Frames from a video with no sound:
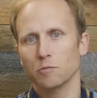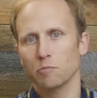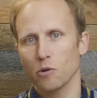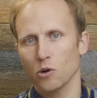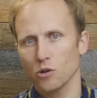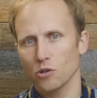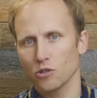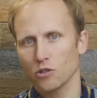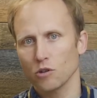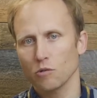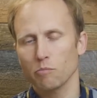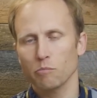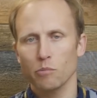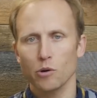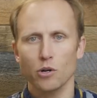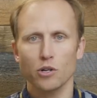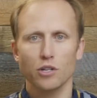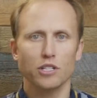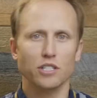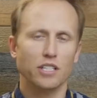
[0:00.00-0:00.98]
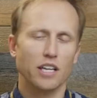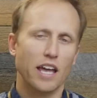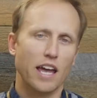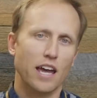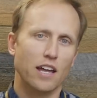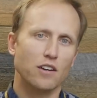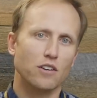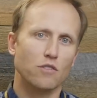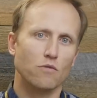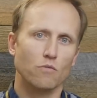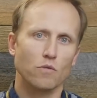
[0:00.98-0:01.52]
personal perks
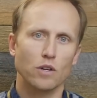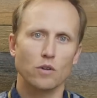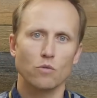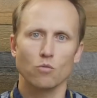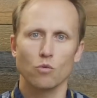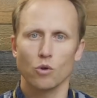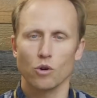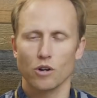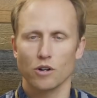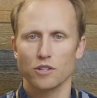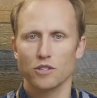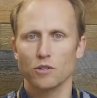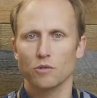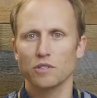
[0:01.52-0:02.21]
and rewards.